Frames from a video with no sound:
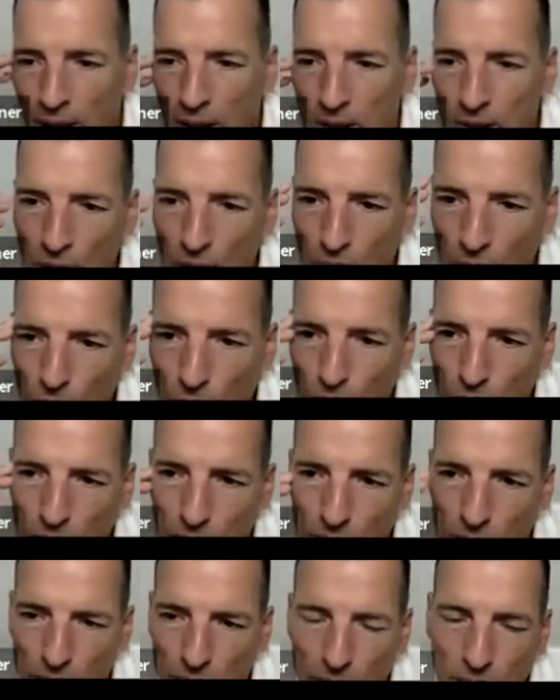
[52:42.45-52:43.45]
So
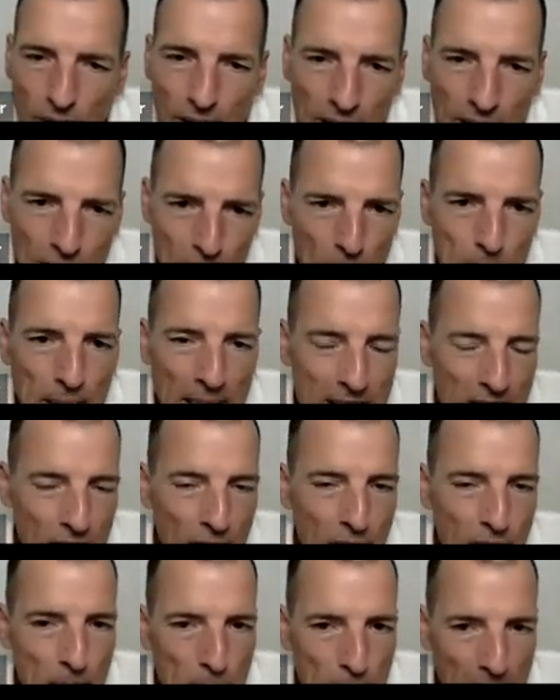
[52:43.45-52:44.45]
if the best
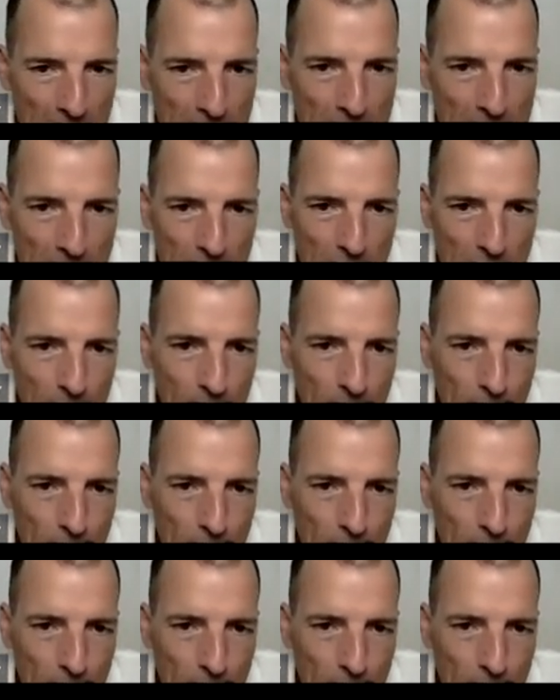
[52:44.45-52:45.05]
of the best,